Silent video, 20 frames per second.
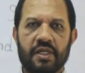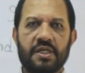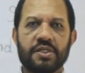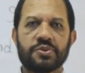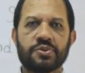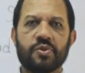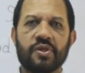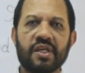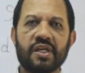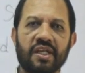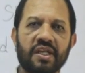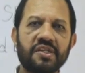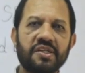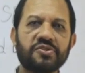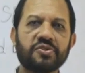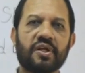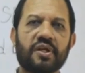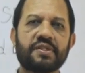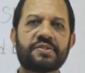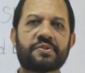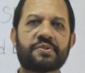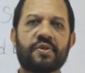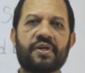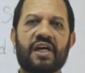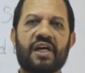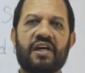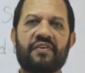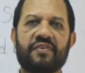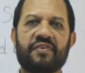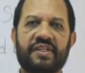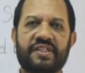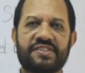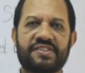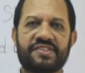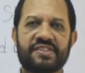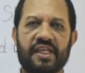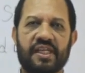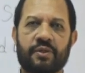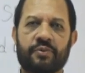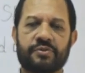So English also have its
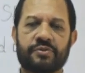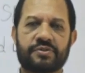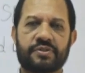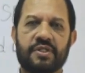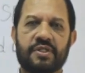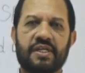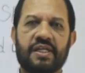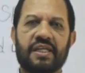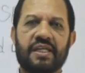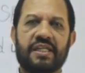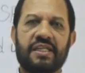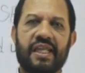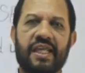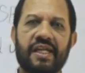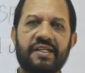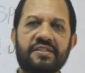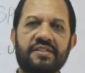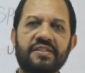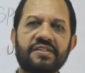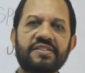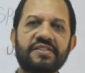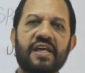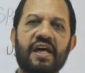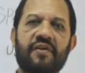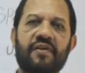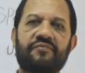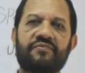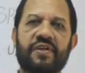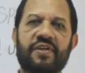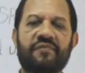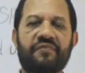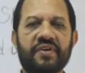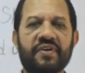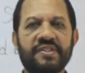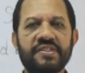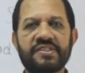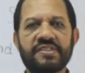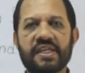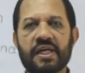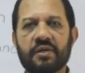sounds. Letters have
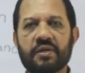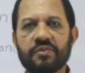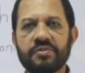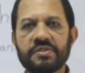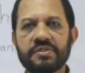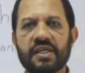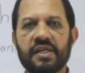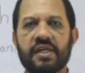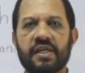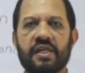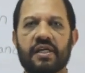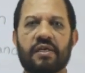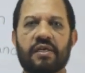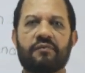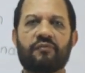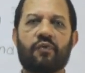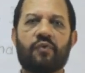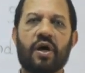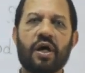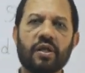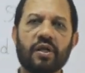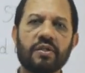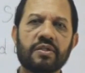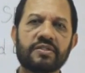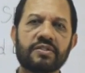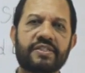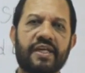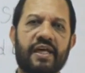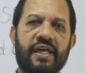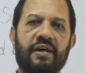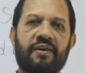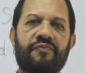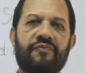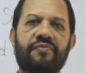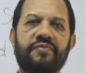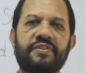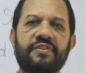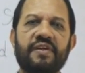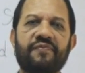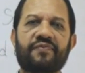different sounds and vowels
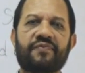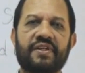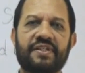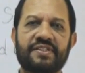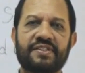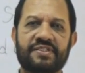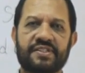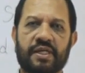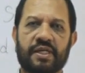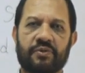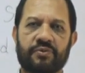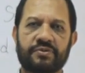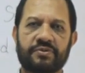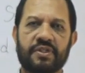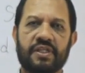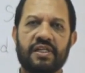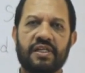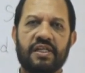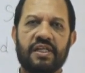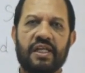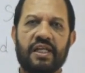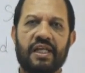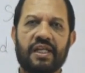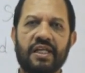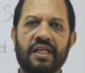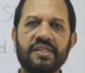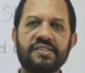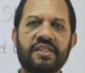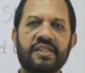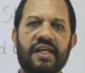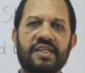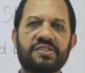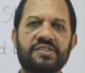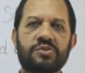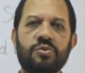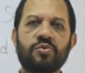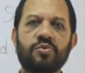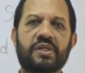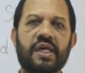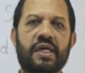have different sounds. English has
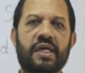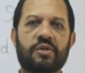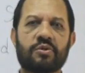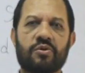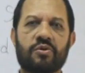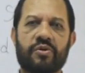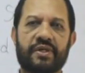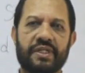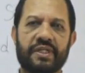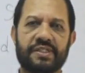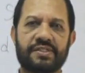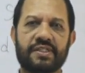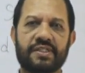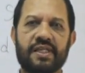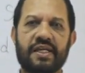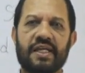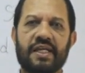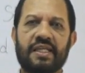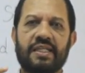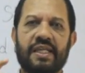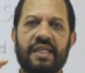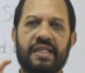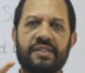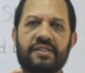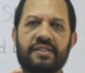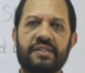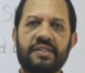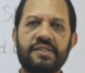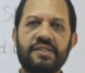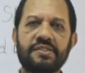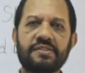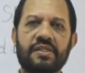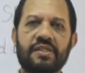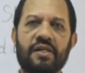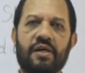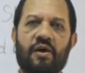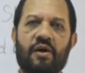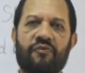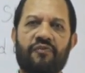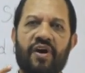two categories, letters
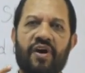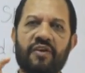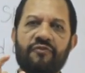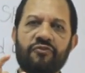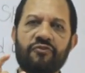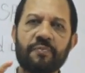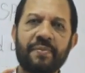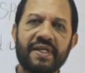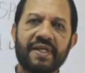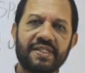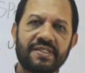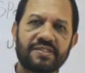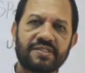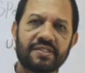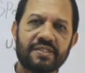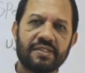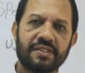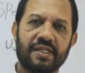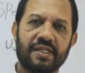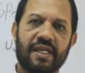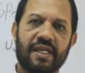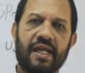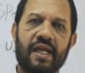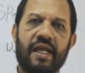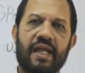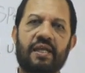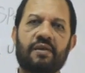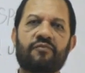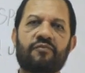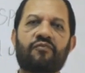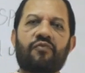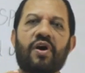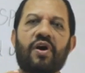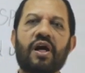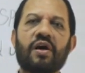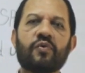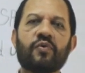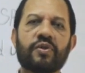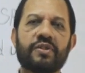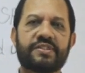of alphabets and
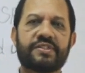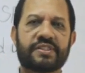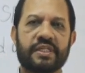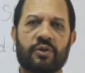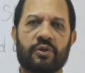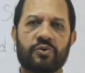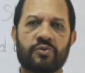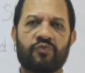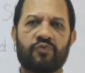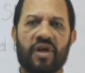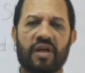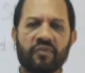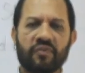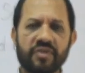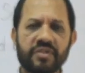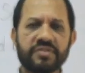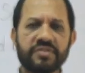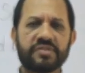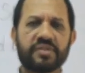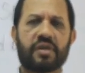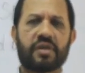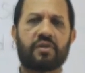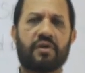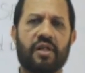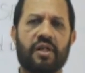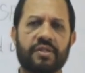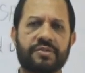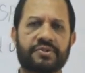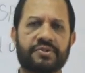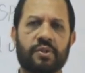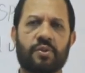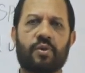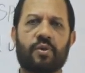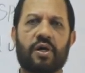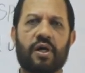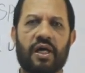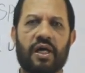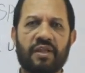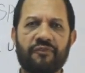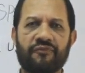vowel sound. Vowels are
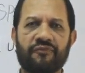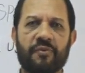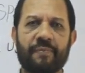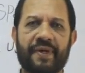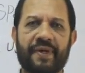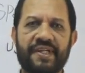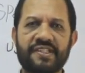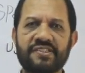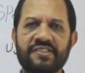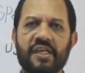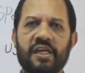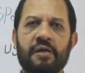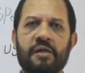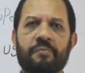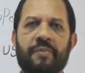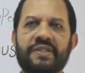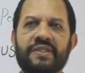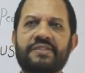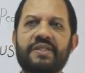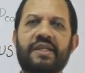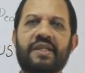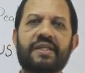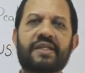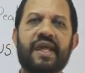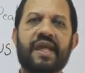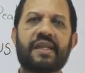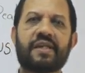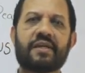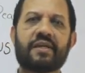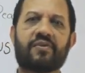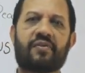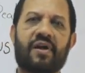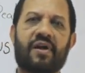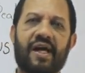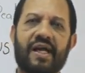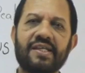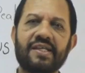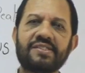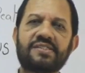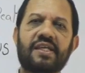also alphabets, but they are
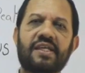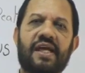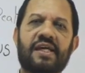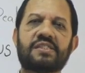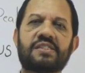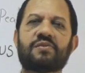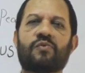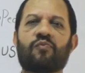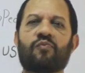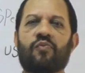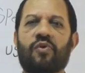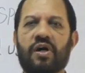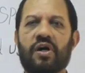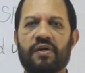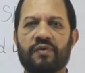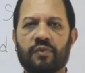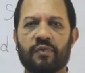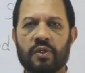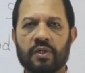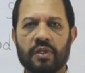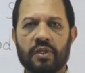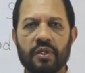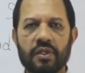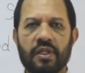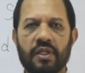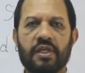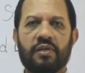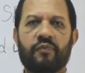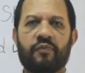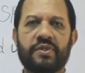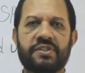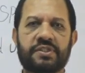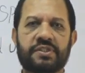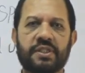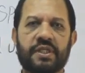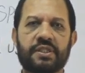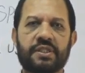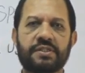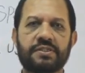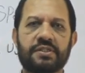categorized as vowel, which
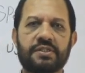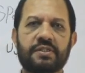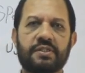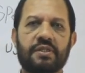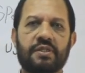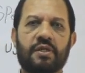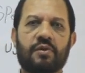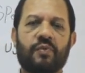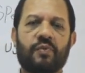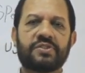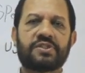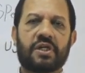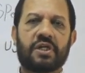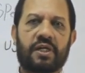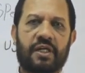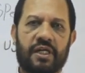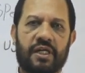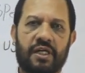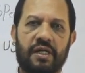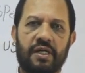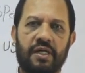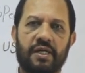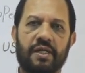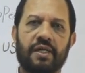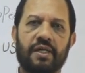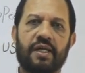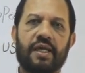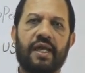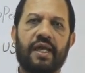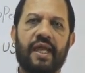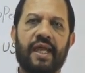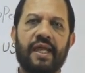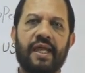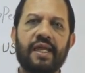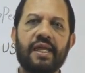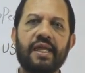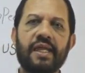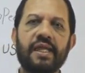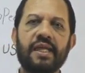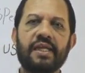is which are
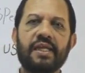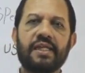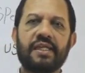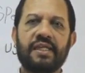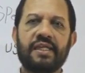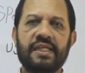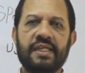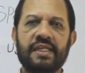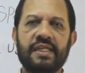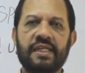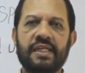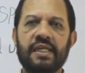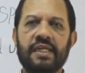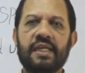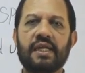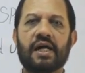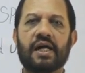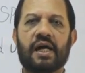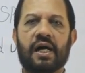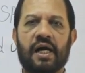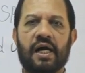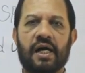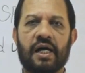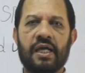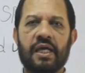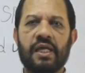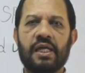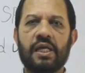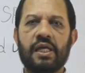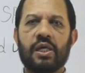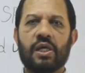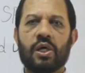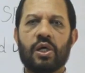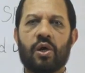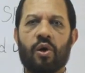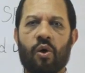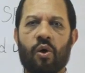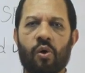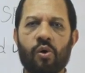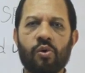A, E, I,
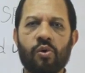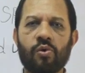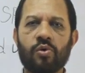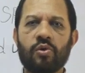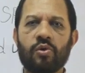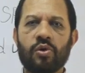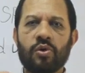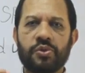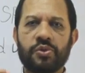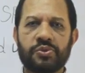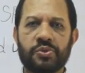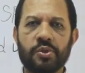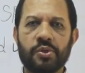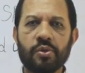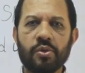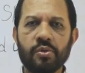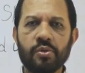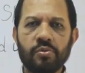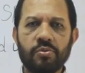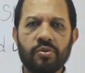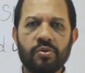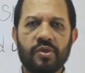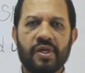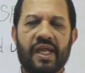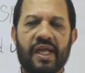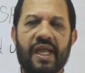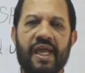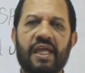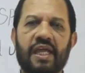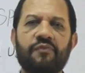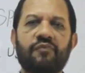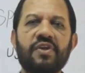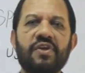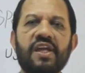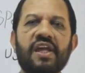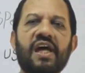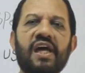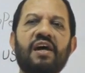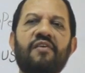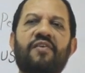O, U, and we
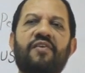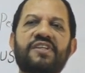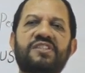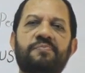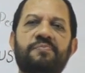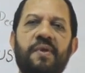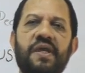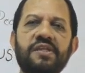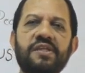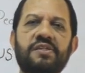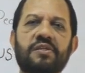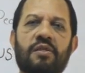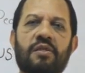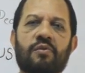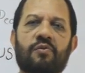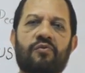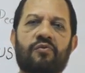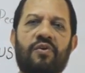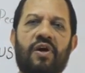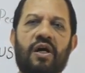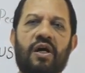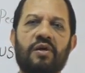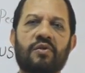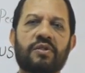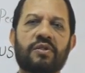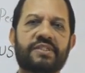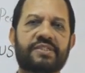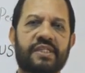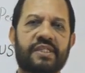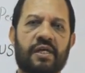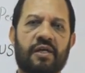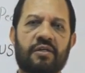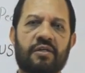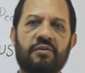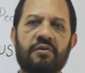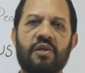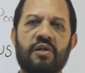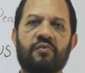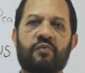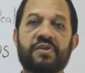have a special vowel
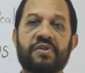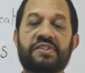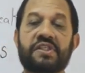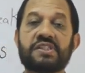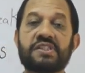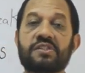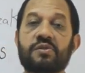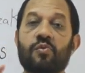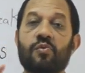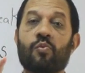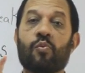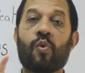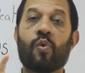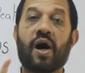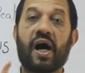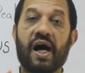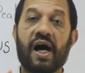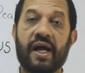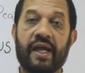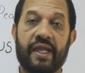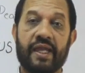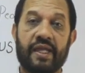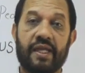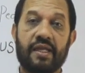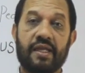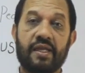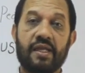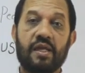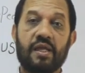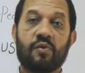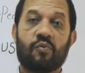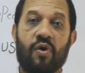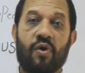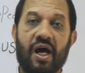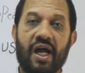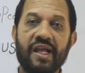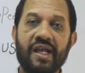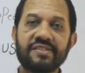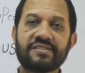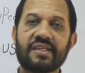sound which is Y.
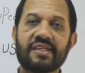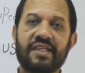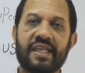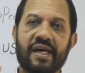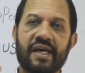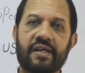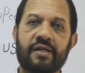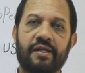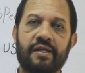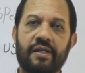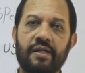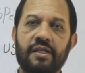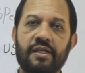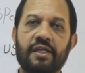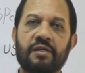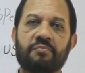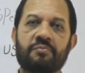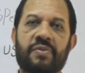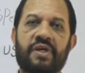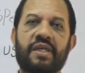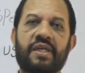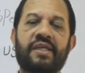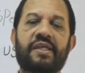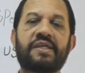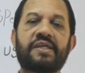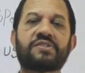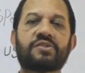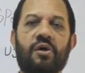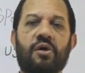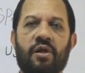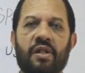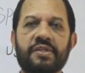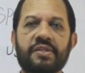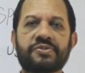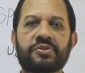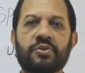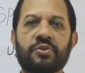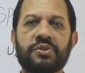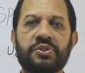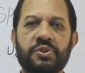Y is a letter, but it is
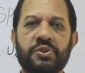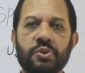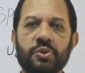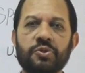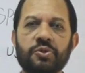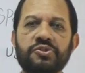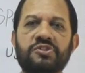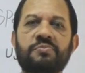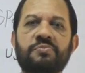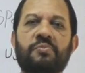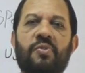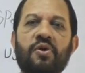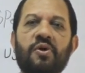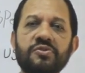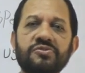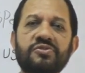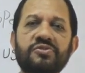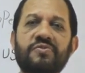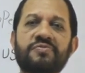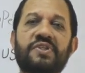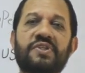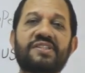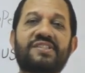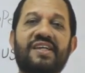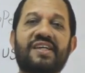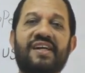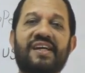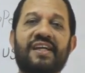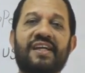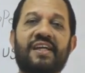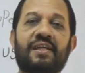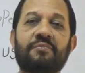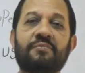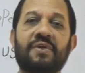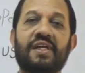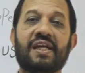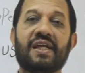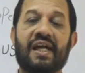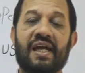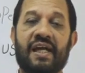also used most of the time
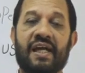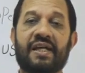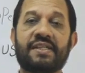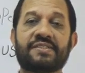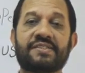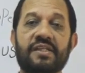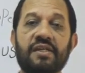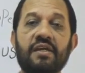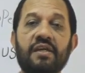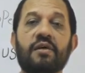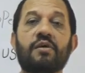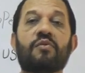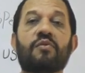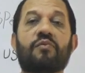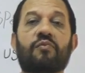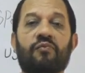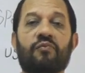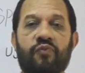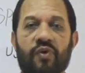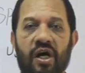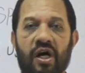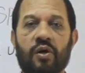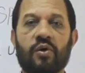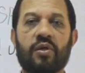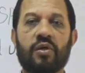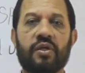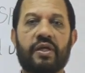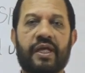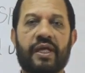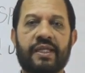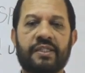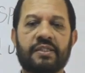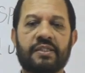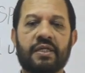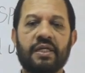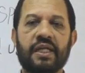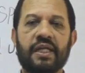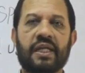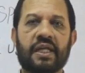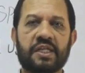as a vowel in
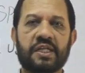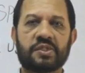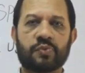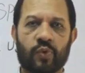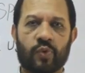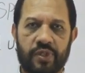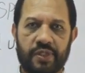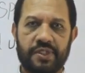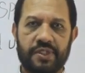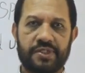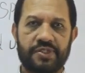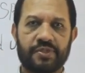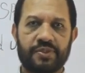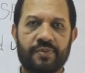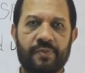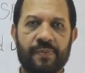the English words.